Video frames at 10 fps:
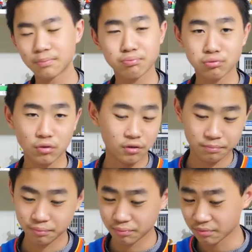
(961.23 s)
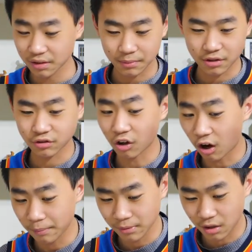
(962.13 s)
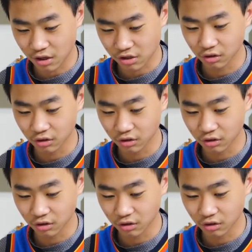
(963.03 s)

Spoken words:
is pretty much top notch.